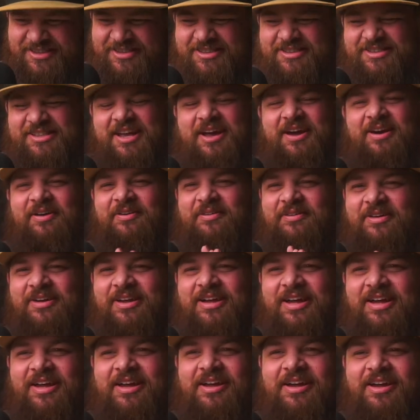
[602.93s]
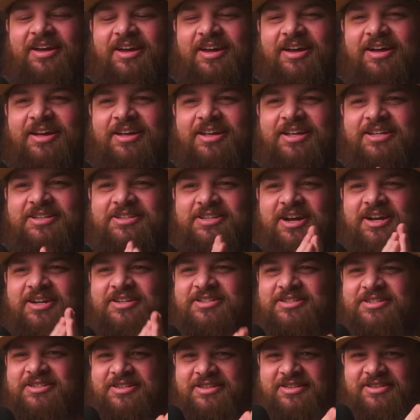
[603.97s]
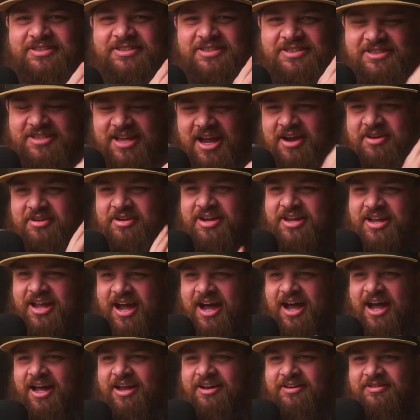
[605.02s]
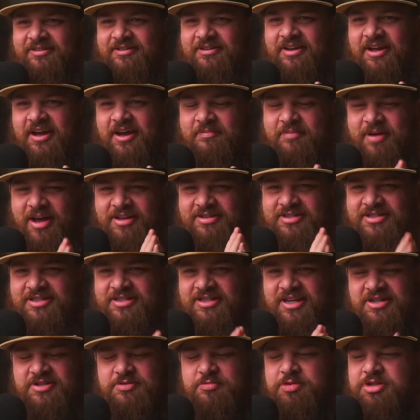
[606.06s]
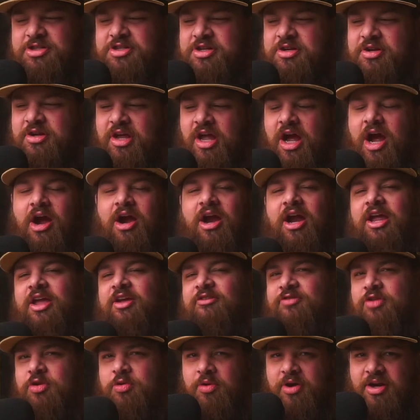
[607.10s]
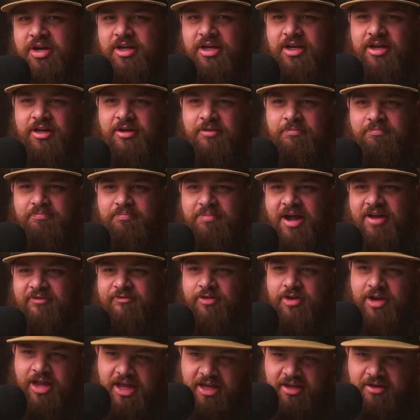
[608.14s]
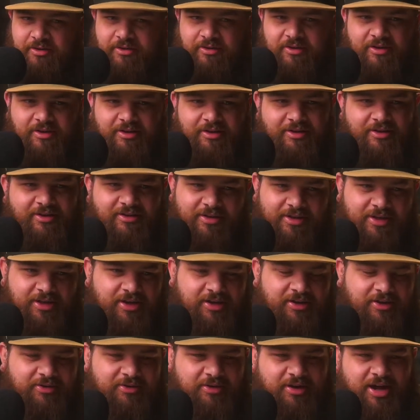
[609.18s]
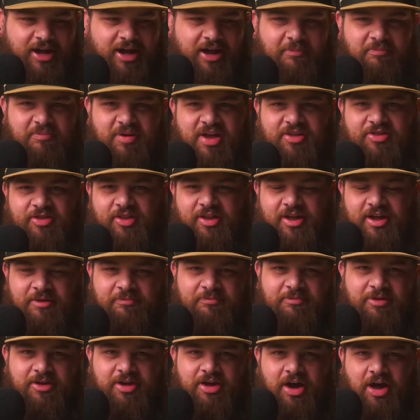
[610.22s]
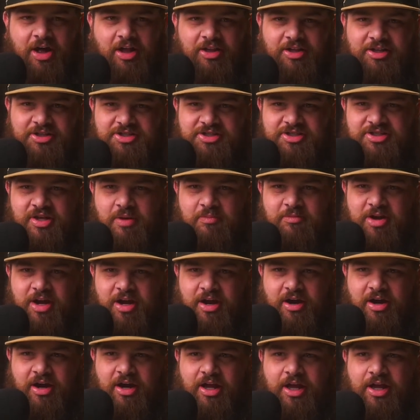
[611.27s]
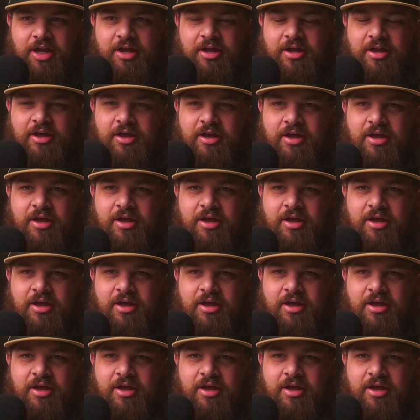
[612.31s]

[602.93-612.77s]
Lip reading: So he talks to Desiring God about succession, which all right, if you want to bifurcate, Bethlehem College Seminary